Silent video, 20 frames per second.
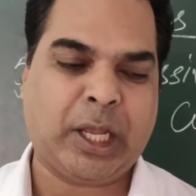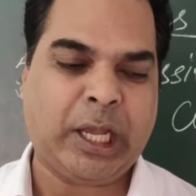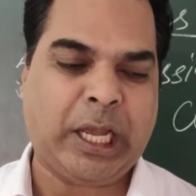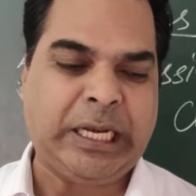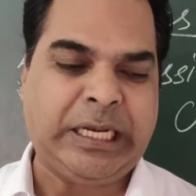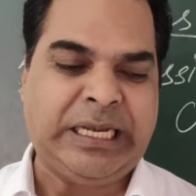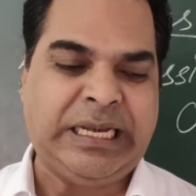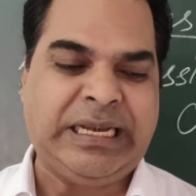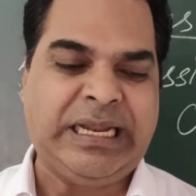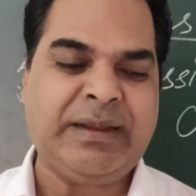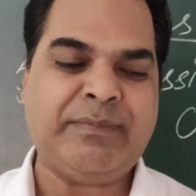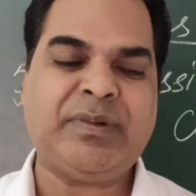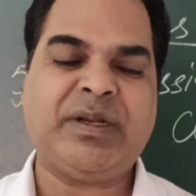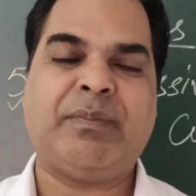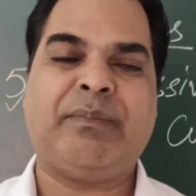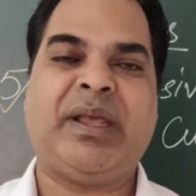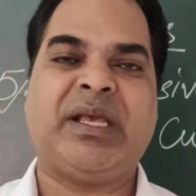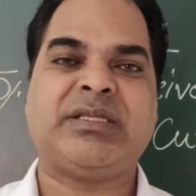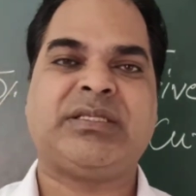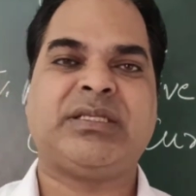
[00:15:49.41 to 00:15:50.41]
condemned
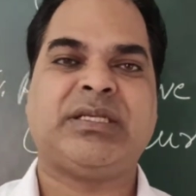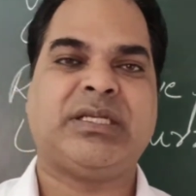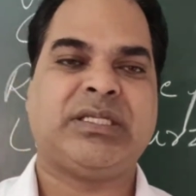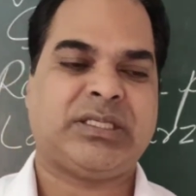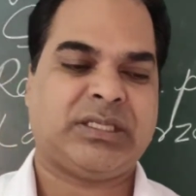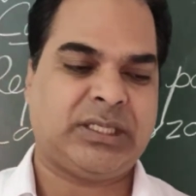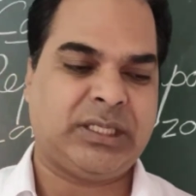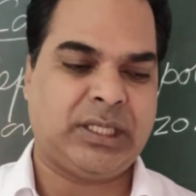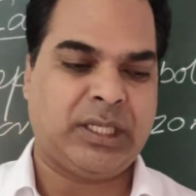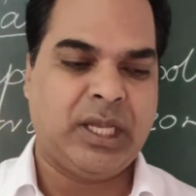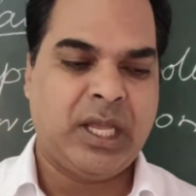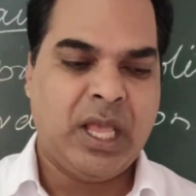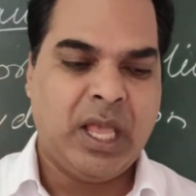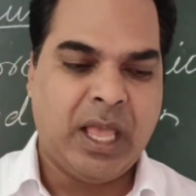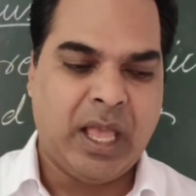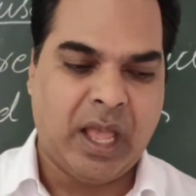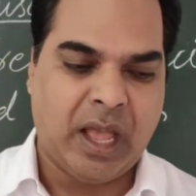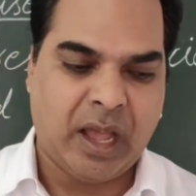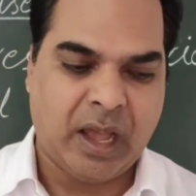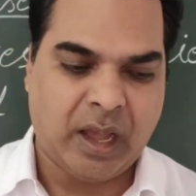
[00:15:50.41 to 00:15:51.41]
measures
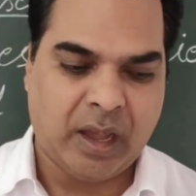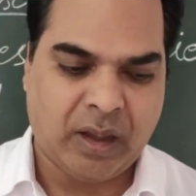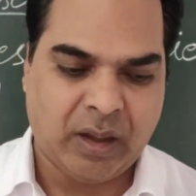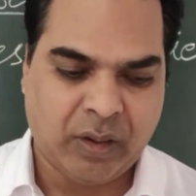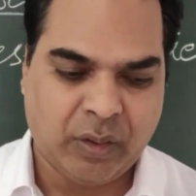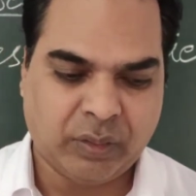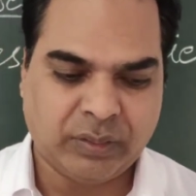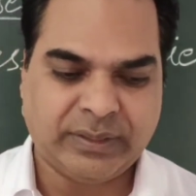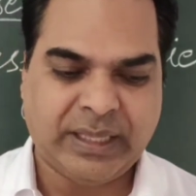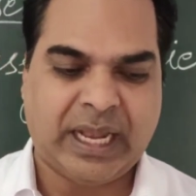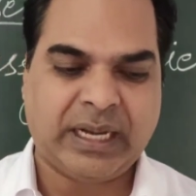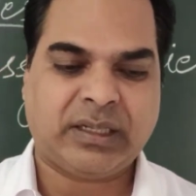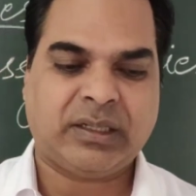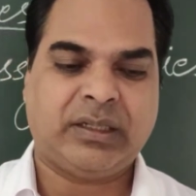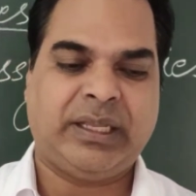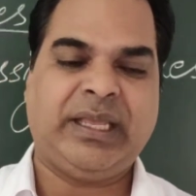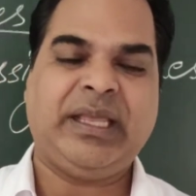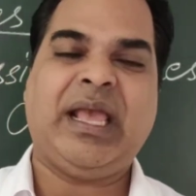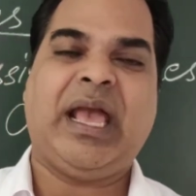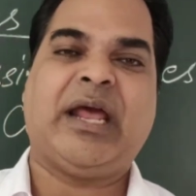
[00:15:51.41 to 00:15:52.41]
that
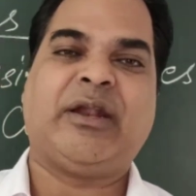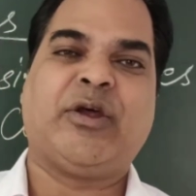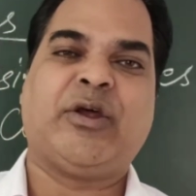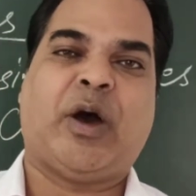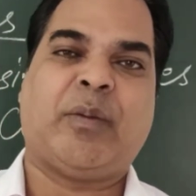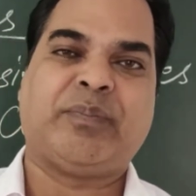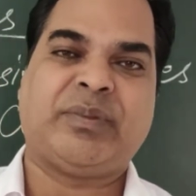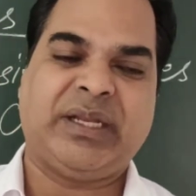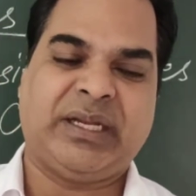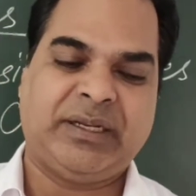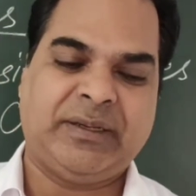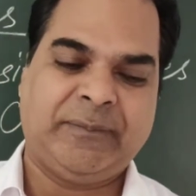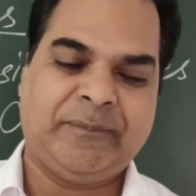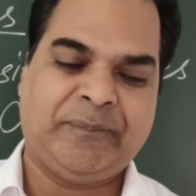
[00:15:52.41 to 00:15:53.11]
he adopted.